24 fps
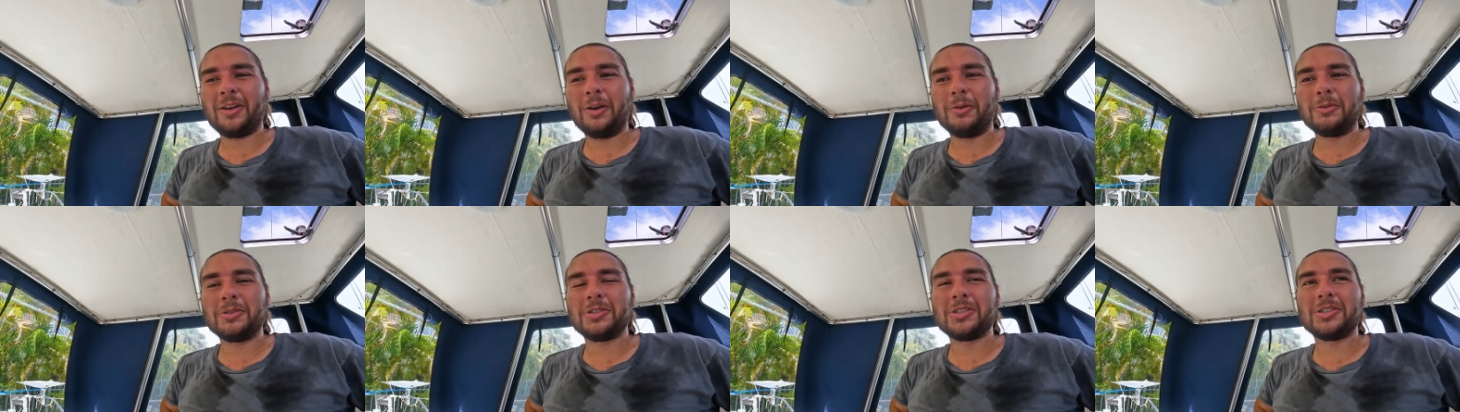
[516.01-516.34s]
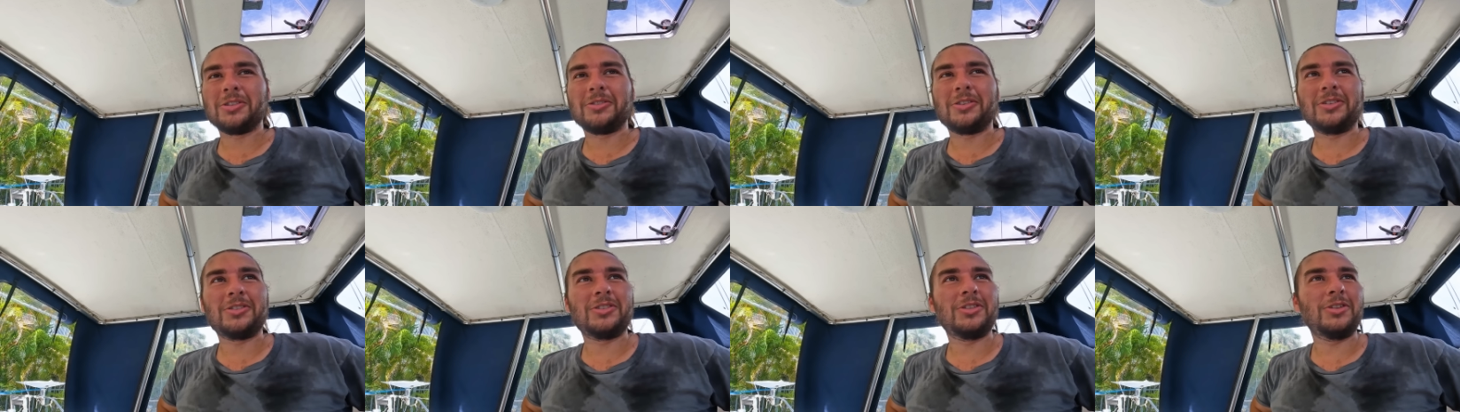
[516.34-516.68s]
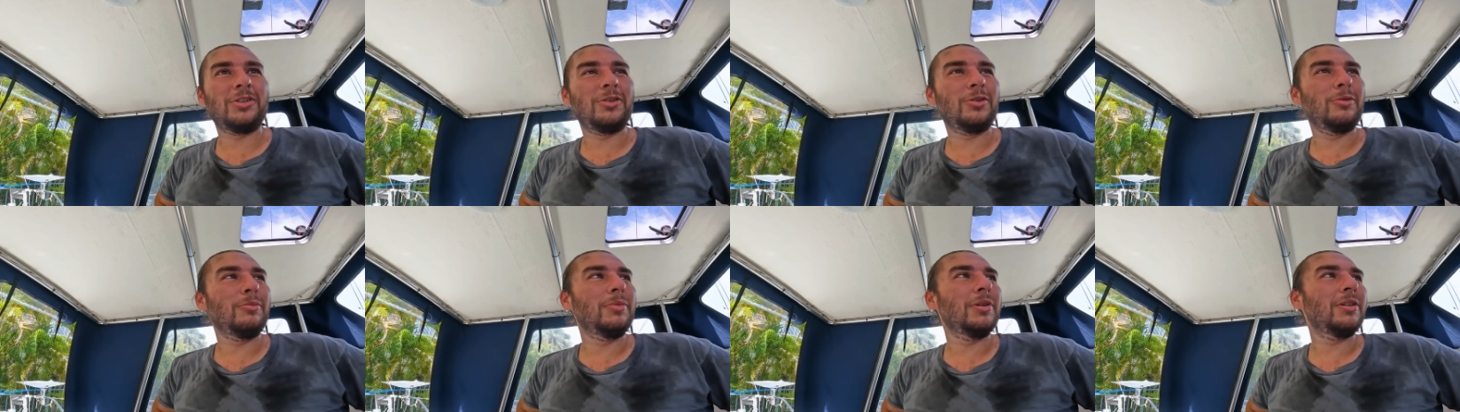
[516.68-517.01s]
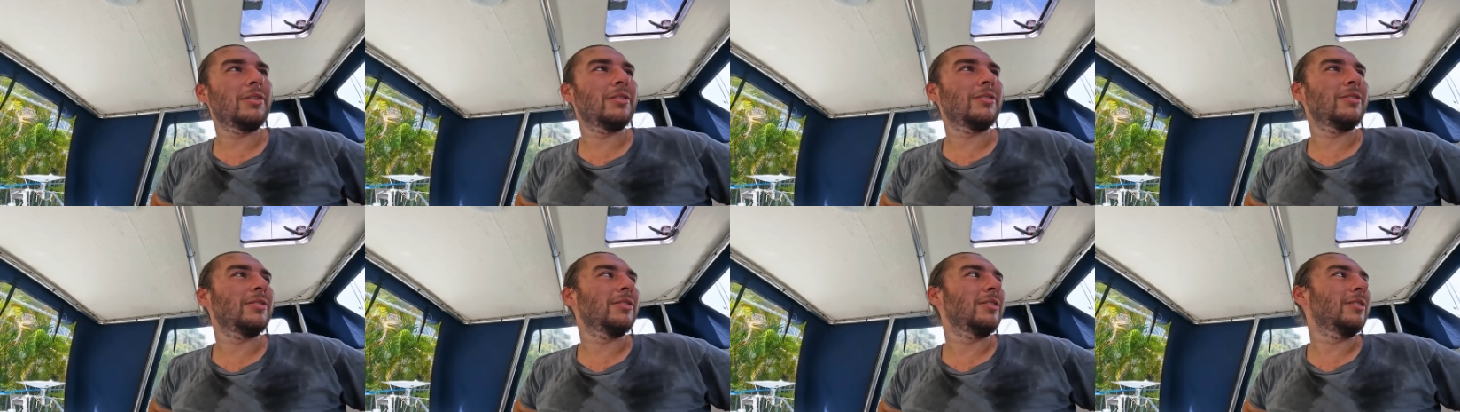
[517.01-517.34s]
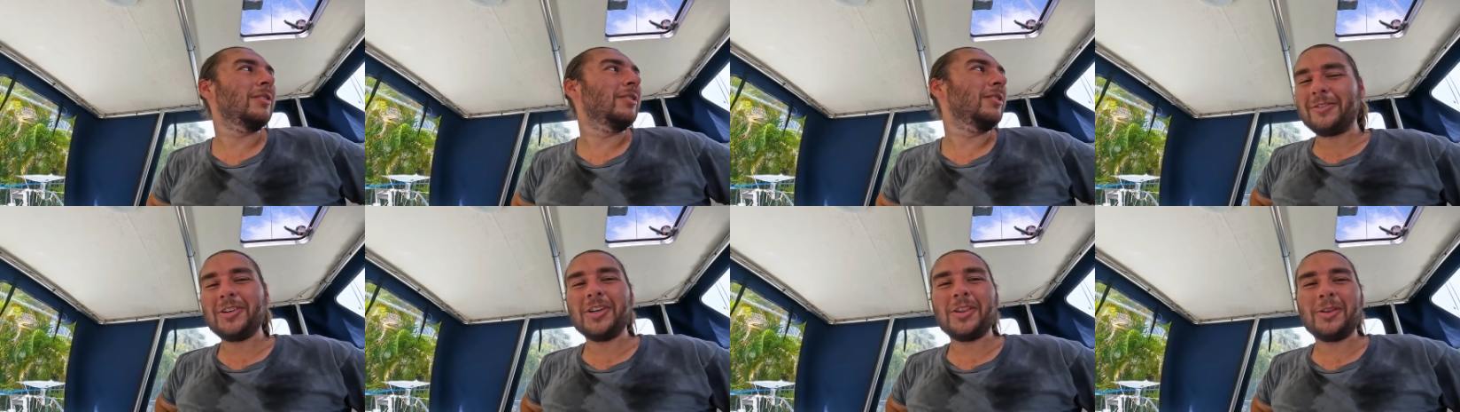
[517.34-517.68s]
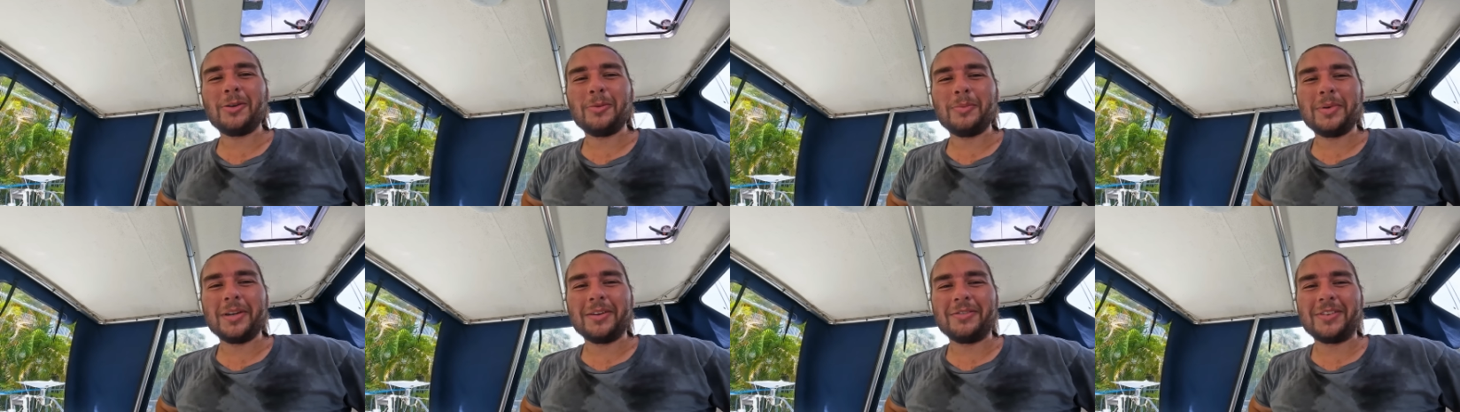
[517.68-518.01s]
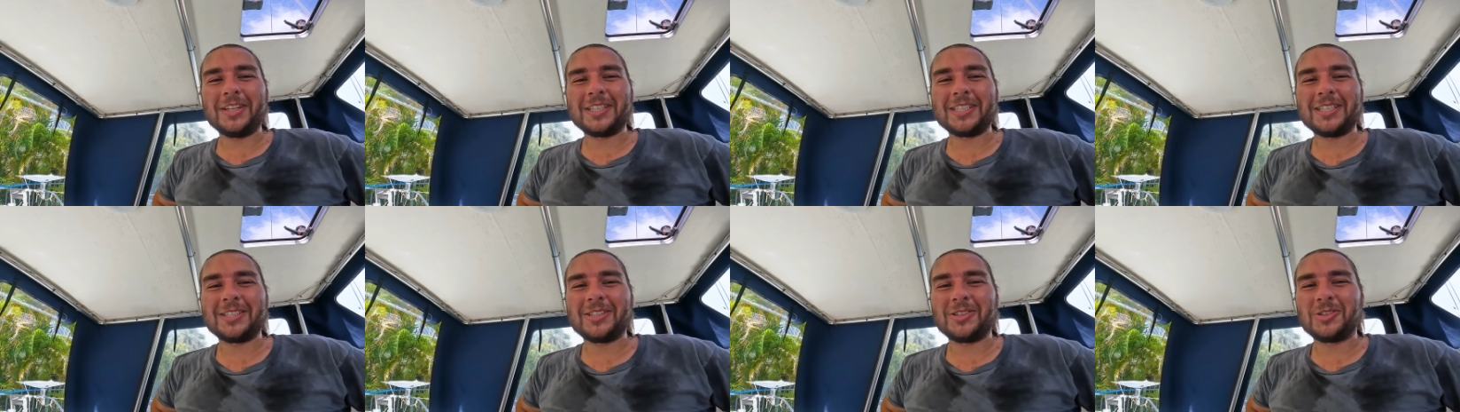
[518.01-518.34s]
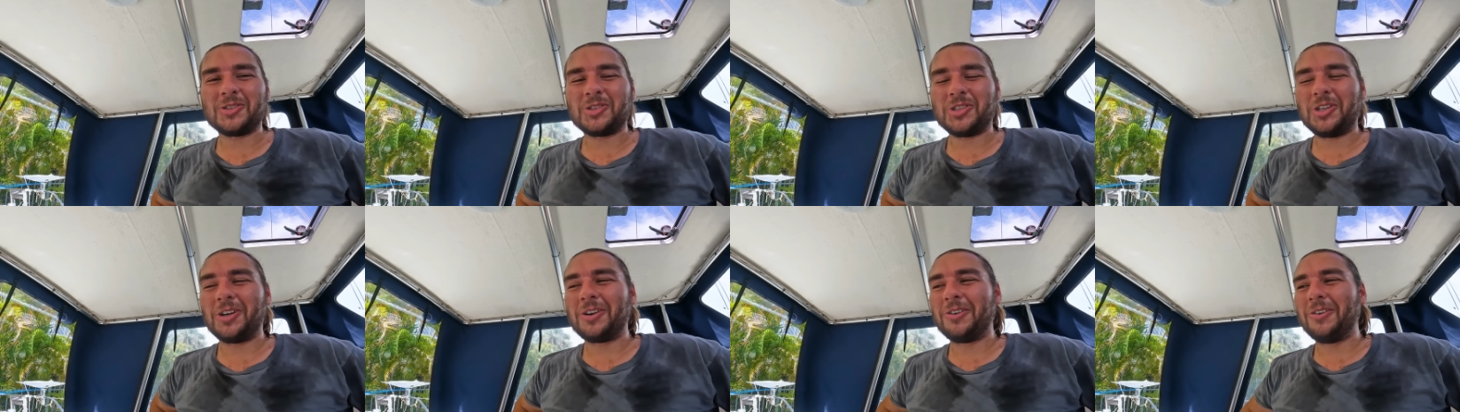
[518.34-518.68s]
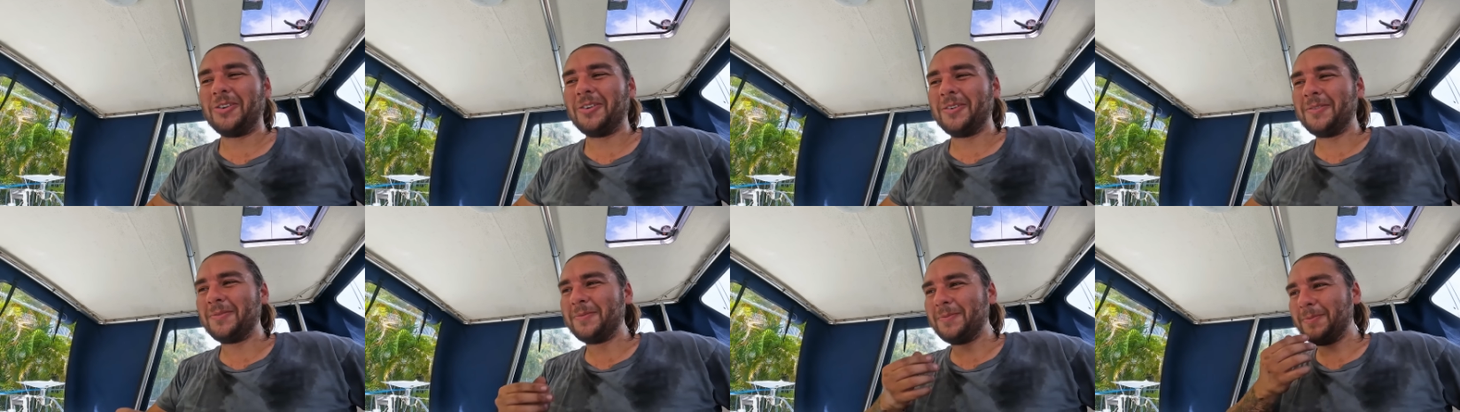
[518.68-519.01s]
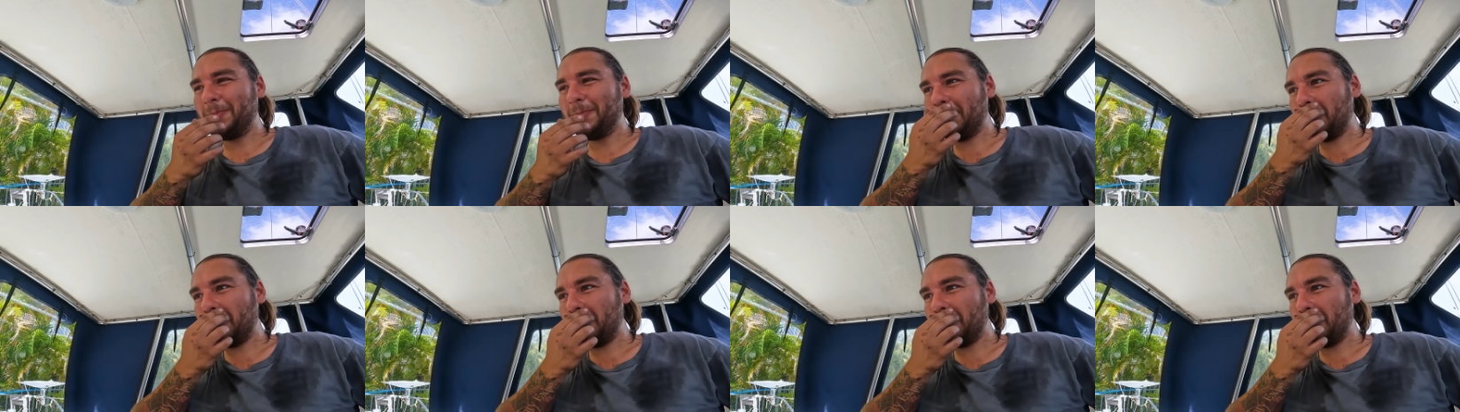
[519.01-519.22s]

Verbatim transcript: goes through the tube. Every little bit of this is a struggle.